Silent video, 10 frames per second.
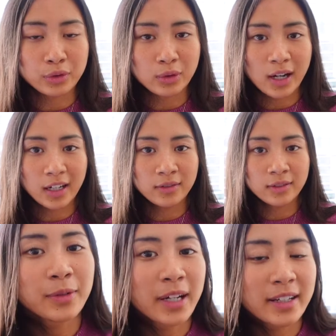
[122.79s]
Drive.
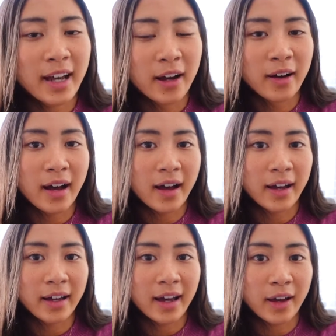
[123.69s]
Right now,
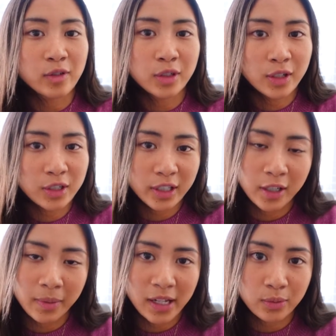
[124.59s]
I have 200
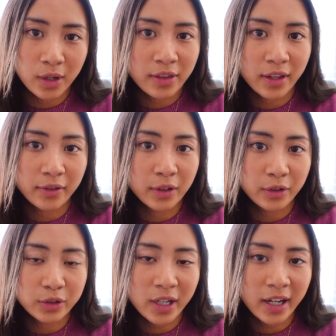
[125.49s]
gigabytes worth of
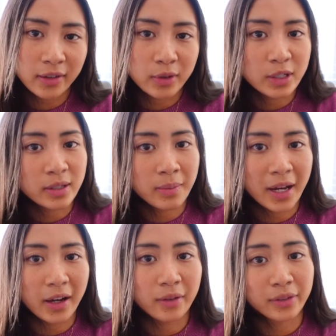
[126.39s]
Google Drive, which is
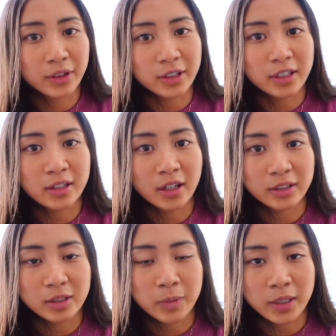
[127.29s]
about
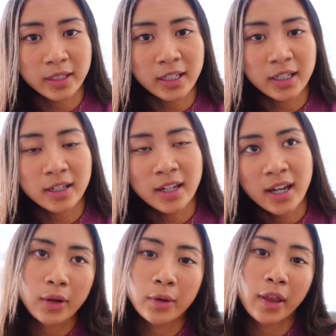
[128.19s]
$30 per year.
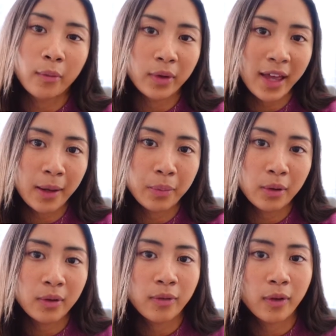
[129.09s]
And then with
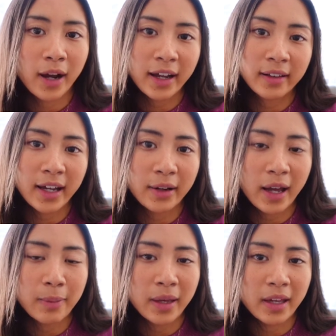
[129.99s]
Apple, for iCloud,
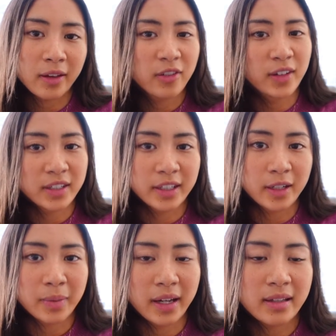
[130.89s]
I pay 50
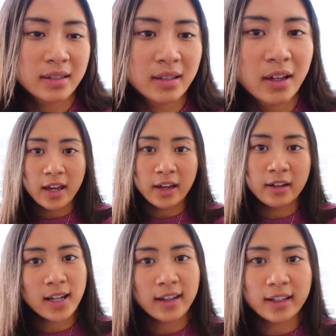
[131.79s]
gigabytes.
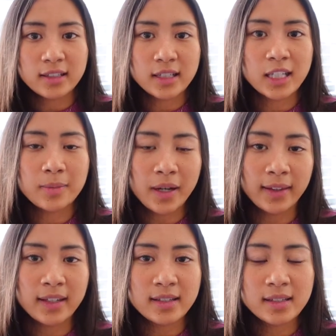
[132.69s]
And I like to keep
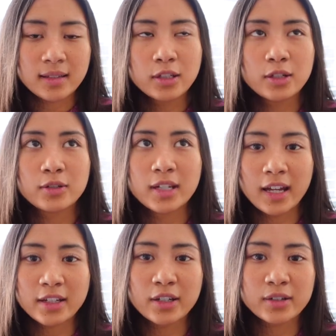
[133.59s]
at least 2 to
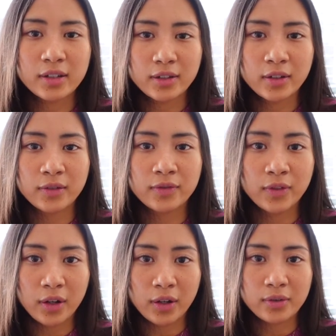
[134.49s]
10 years of
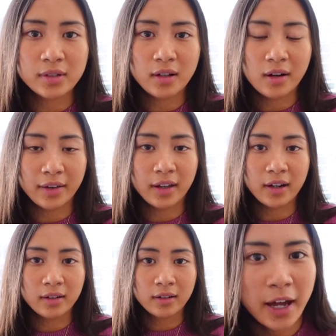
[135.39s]
photos on there.